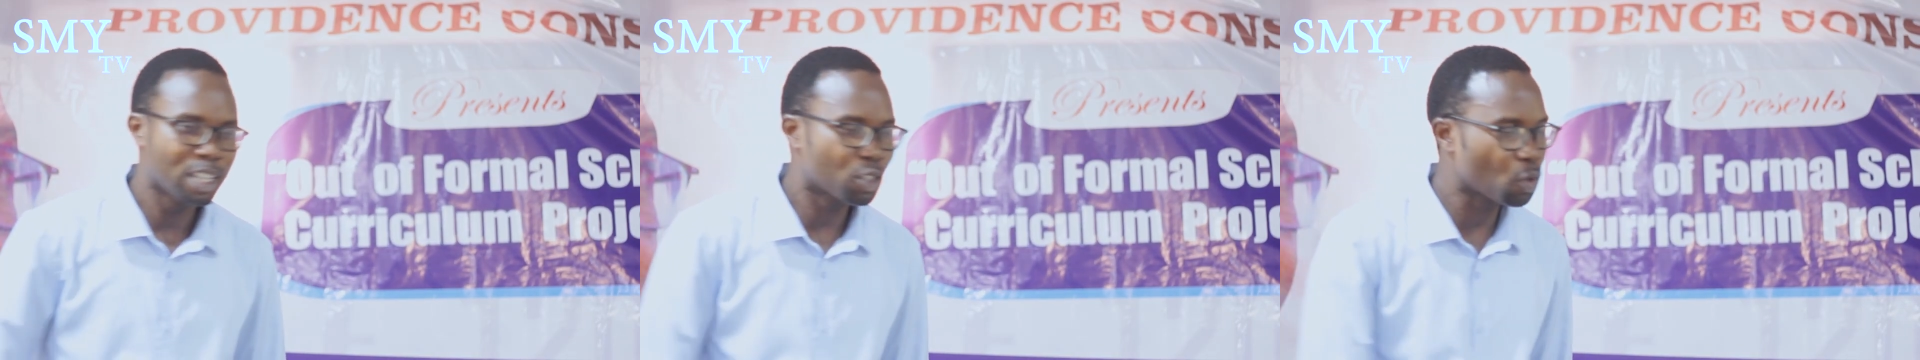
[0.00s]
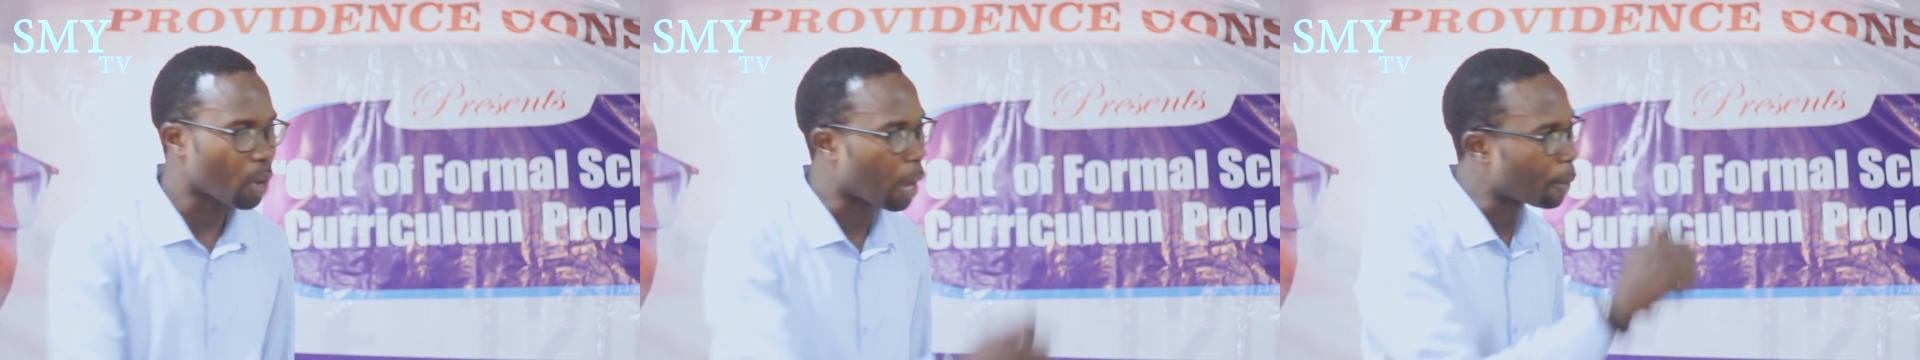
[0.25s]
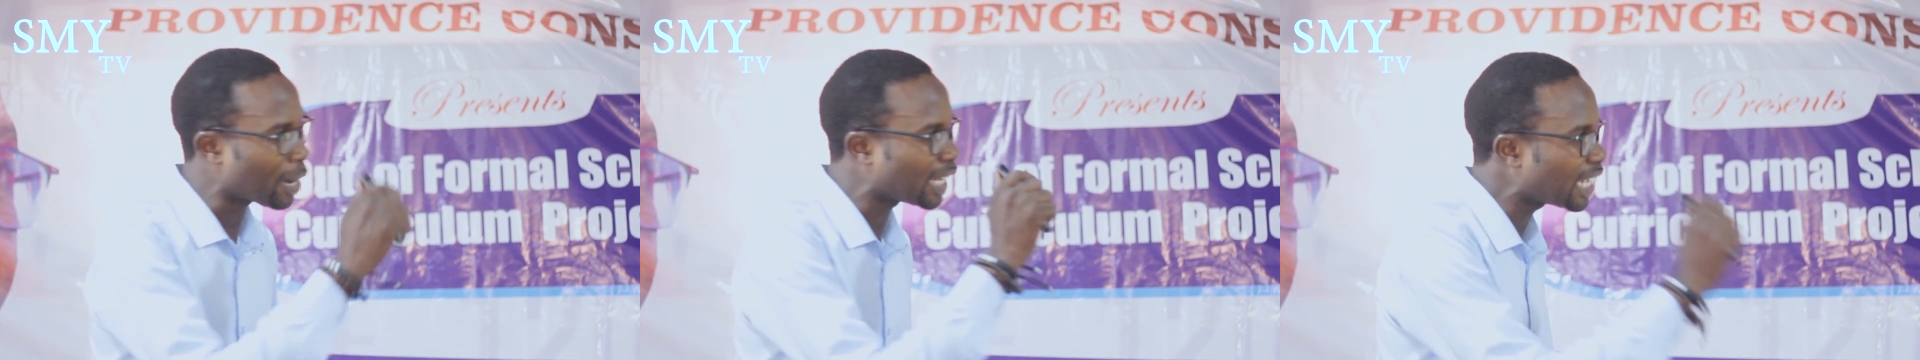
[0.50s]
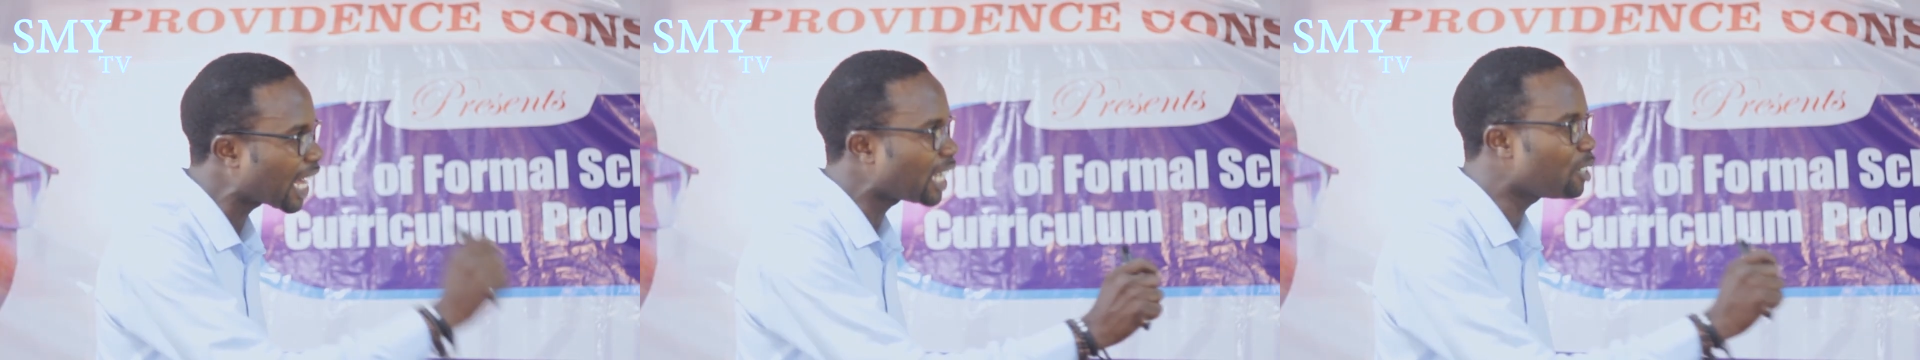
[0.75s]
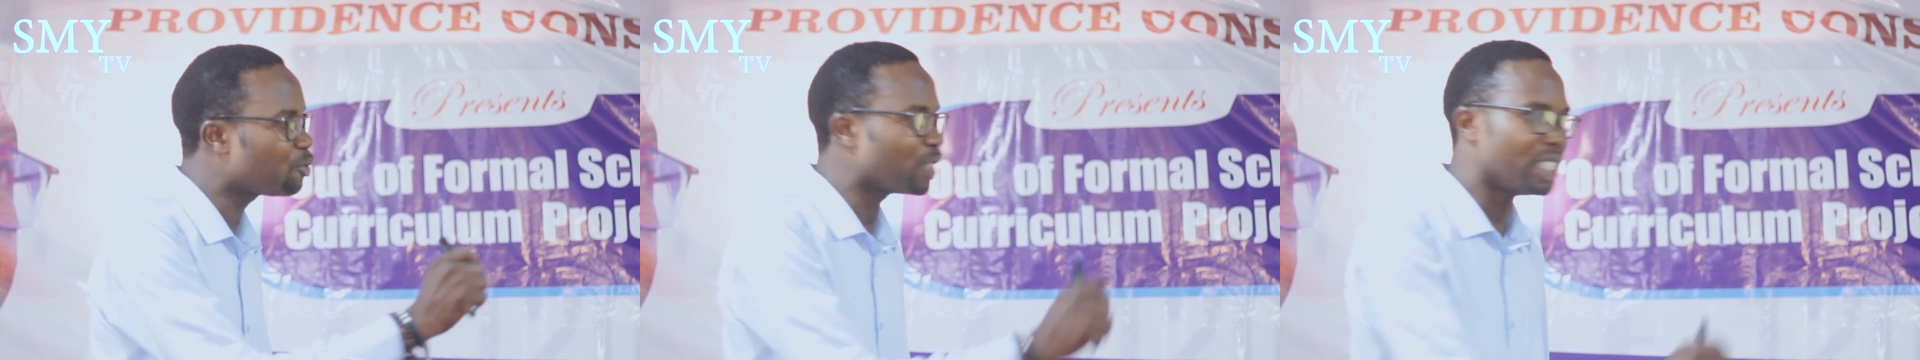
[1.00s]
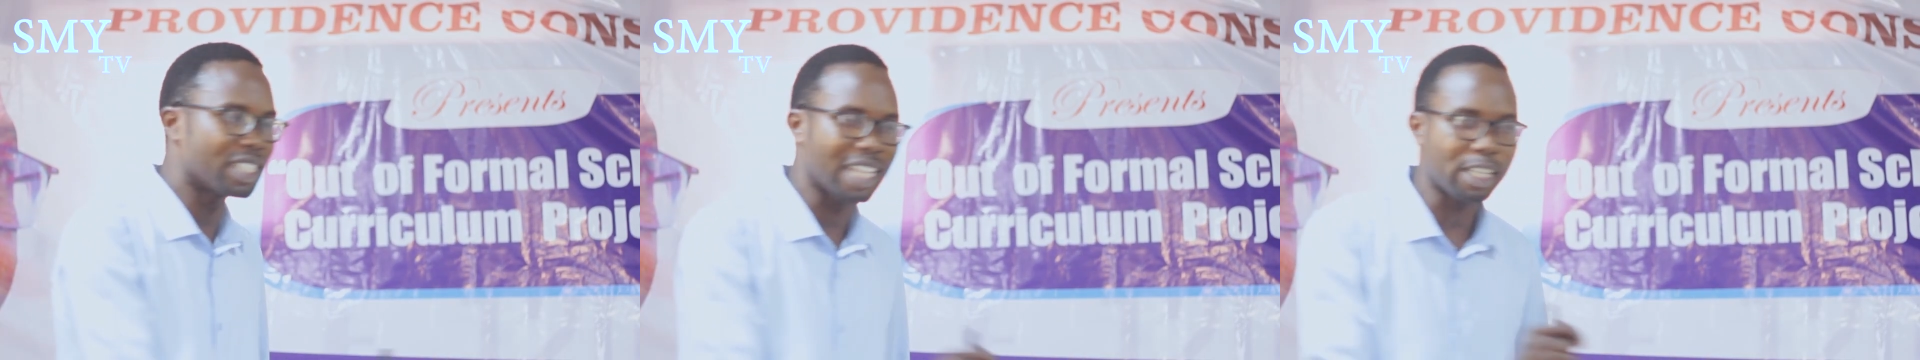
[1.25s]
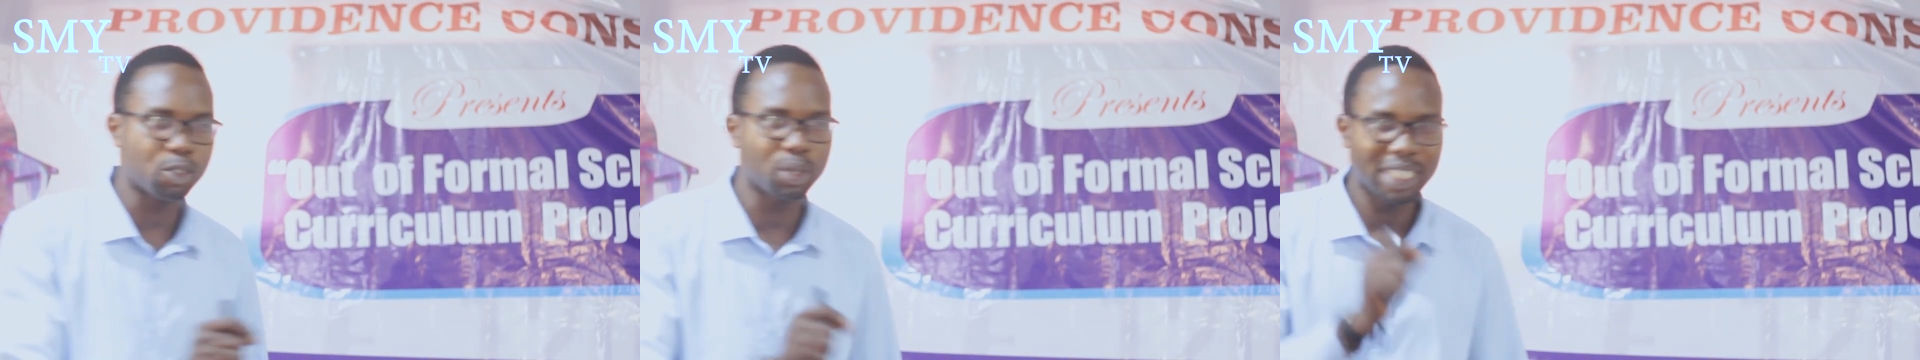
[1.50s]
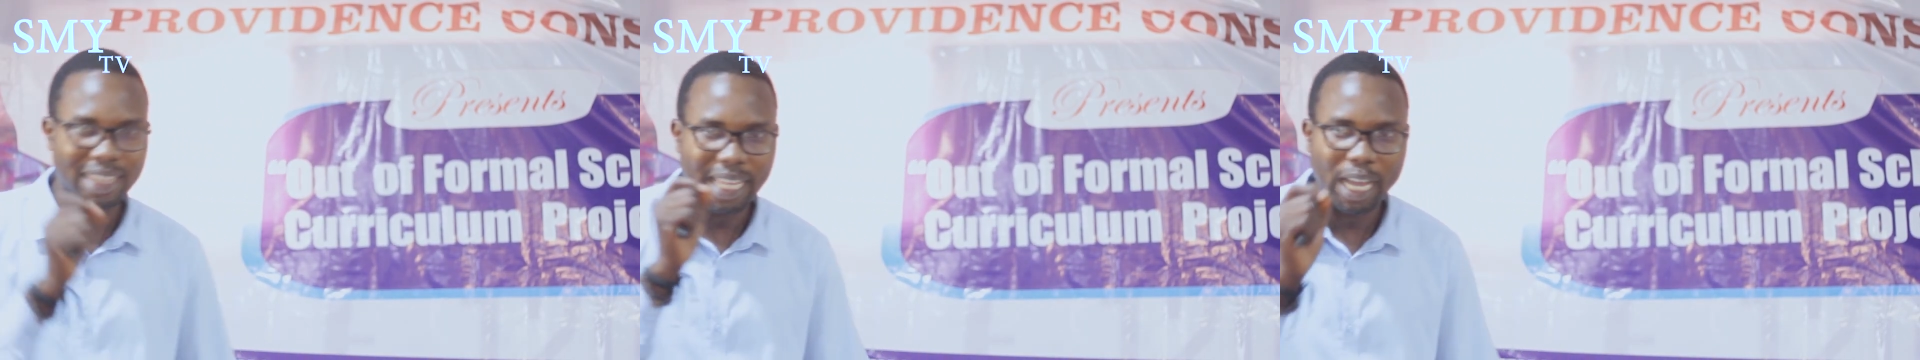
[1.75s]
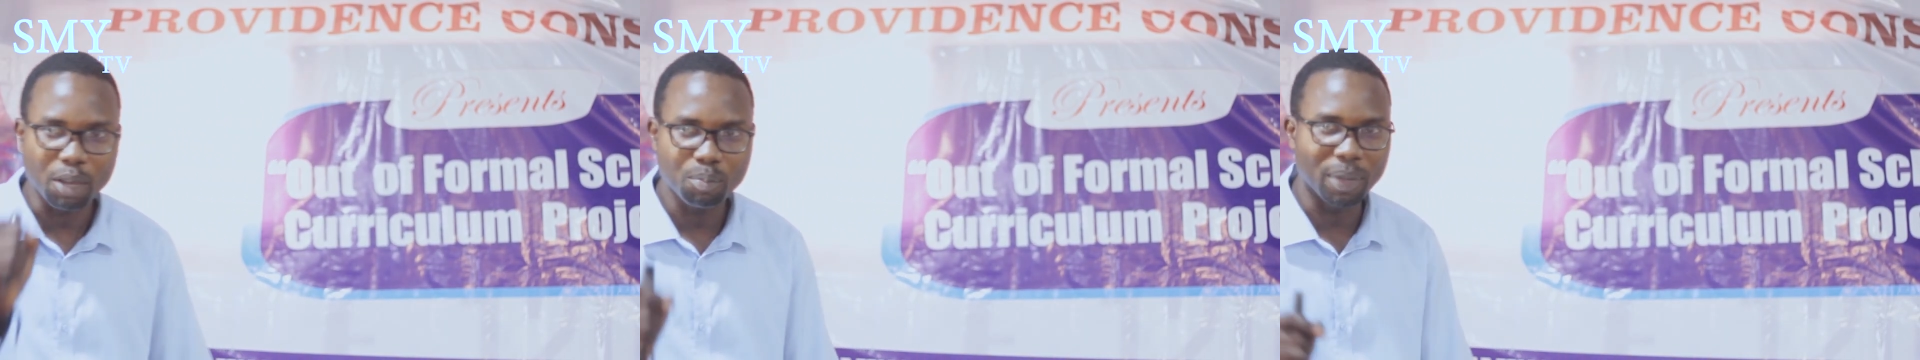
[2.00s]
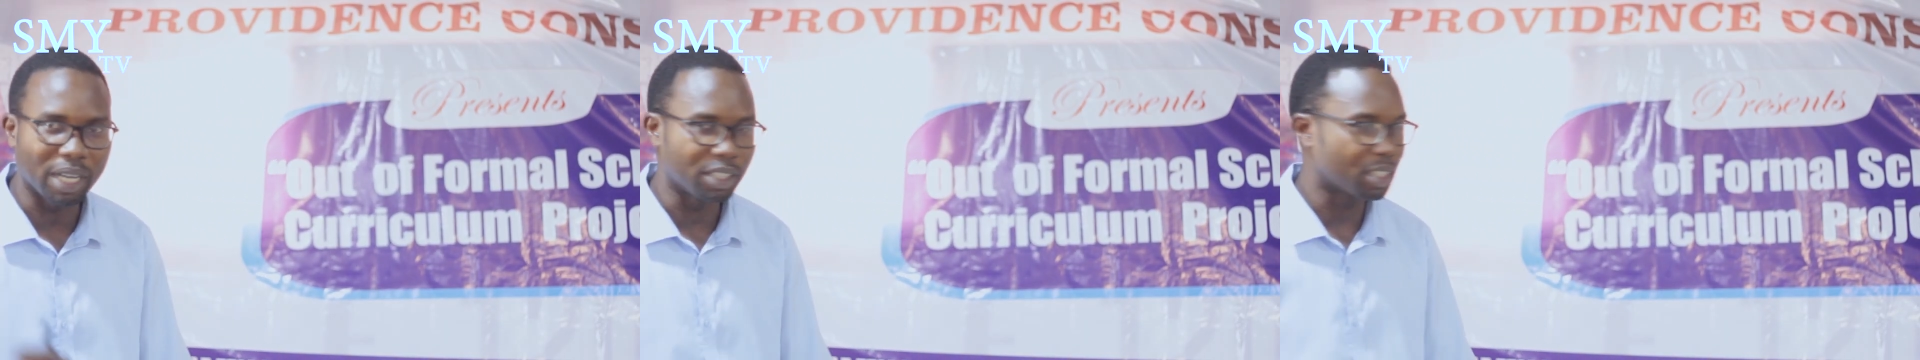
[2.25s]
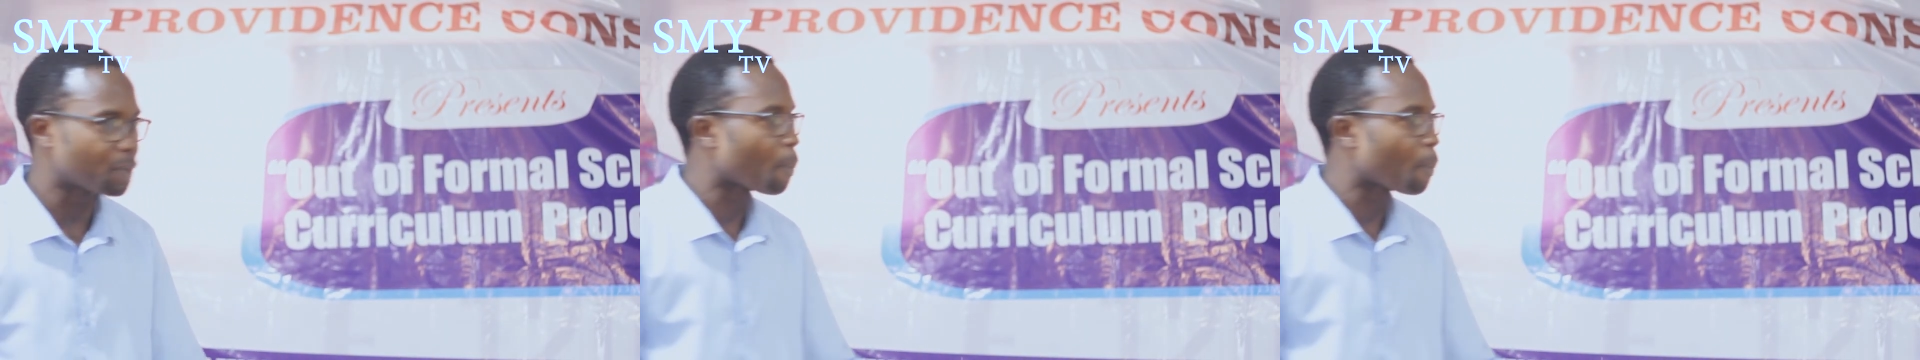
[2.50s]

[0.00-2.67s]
So our life is actually time bound,